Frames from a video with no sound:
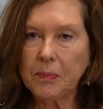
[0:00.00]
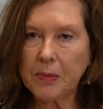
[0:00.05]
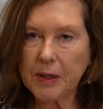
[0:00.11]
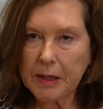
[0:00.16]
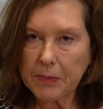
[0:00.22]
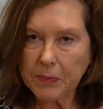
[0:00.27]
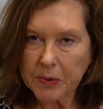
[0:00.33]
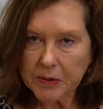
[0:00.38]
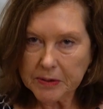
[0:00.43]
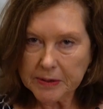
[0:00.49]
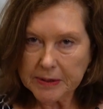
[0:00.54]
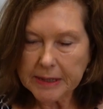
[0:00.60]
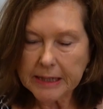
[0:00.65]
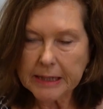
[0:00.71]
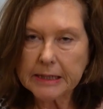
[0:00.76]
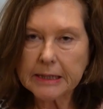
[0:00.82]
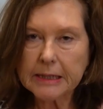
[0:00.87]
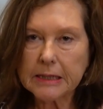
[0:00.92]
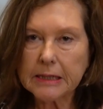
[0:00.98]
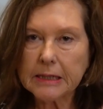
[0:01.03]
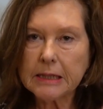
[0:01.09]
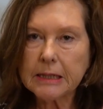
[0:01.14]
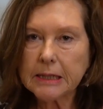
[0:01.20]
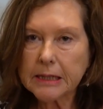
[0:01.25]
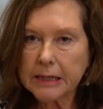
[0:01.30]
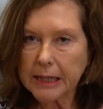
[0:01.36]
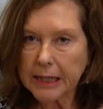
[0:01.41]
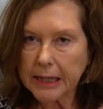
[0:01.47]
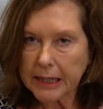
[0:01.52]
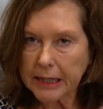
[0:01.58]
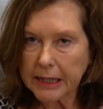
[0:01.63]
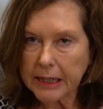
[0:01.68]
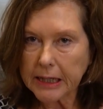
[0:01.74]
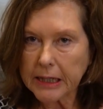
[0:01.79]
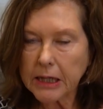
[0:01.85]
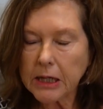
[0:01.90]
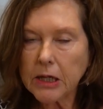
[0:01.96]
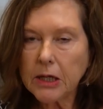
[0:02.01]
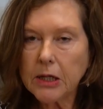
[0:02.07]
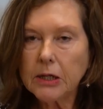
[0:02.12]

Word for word: people centered care